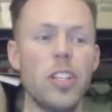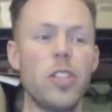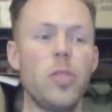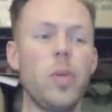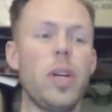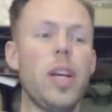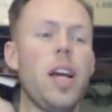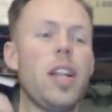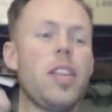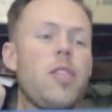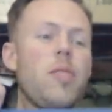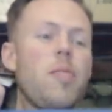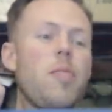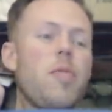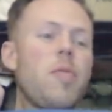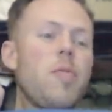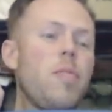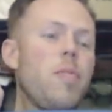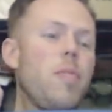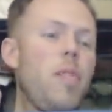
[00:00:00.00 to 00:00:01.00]
So we got some
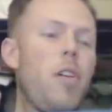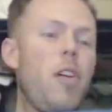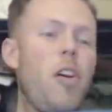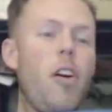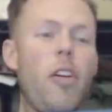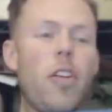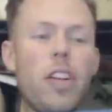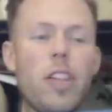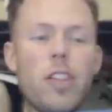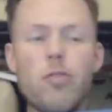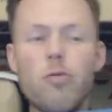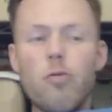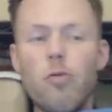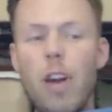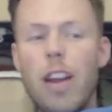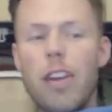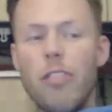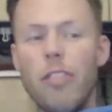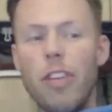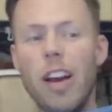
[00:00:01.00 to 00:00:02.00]
artist
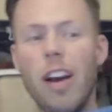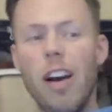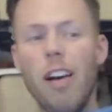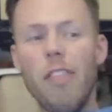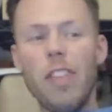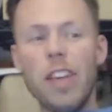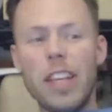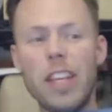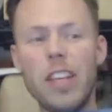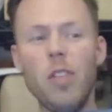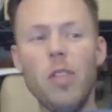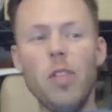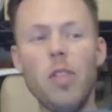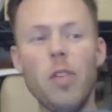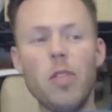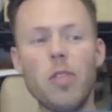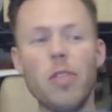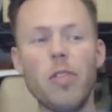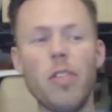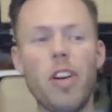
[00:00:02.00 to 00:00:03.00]
rendering of the
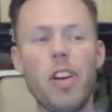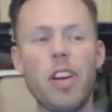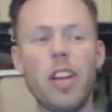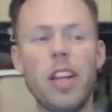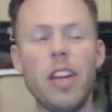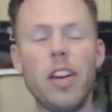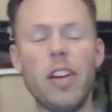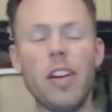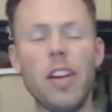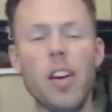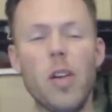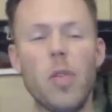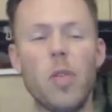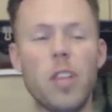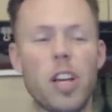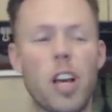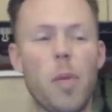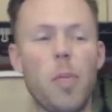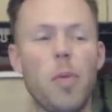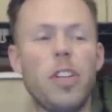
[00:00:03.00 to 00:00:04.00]
Killdozer on here, a
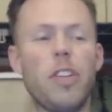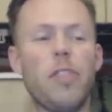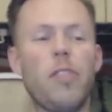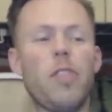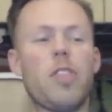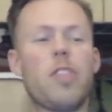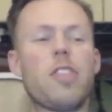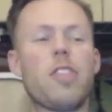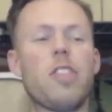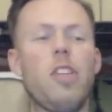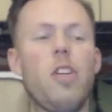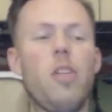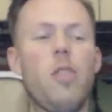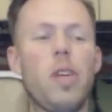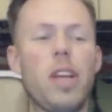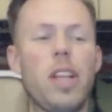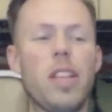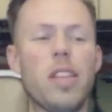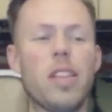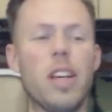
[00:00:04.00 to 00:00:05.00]
couple different
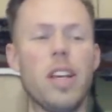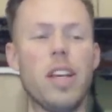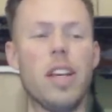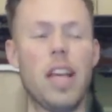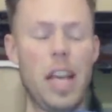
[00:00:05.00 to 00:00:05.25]
slogans,